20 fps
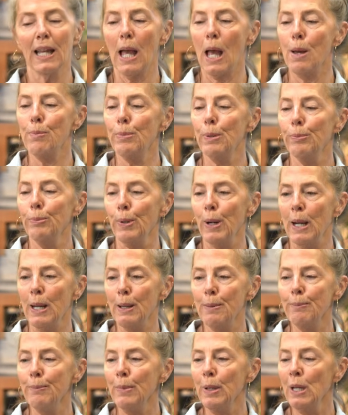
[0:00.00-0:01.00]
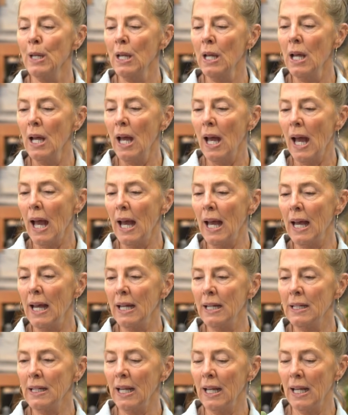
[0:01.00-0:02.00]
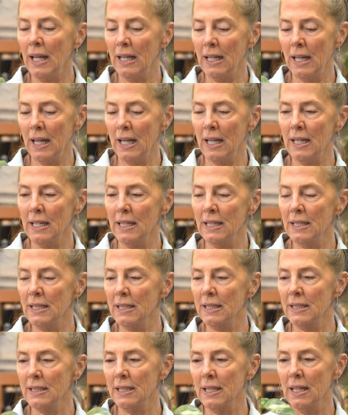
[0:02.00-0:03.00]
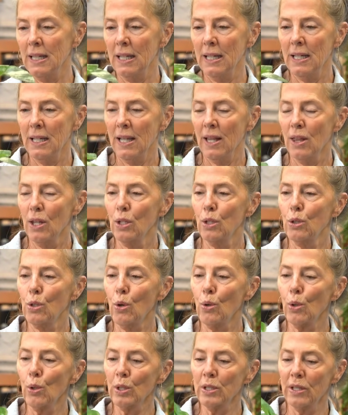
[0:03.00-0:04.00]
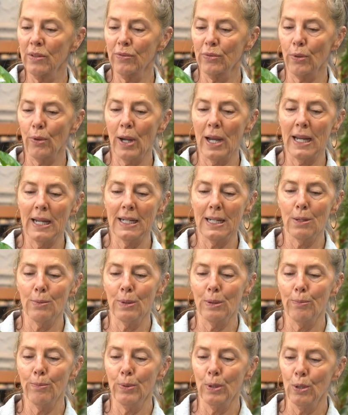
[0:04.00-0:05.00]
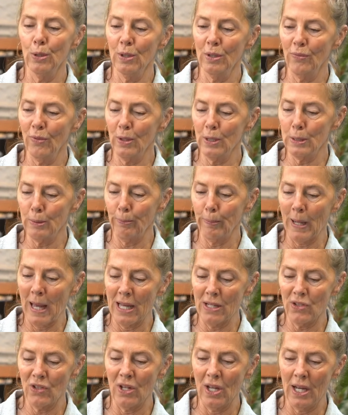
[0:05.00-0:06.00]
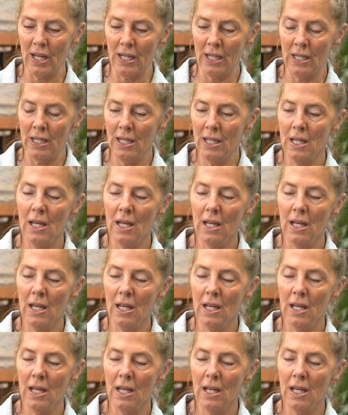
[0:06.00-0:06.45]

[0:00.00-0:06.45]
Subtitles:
epiprenum, and it is the golden variety with beautiful splashing.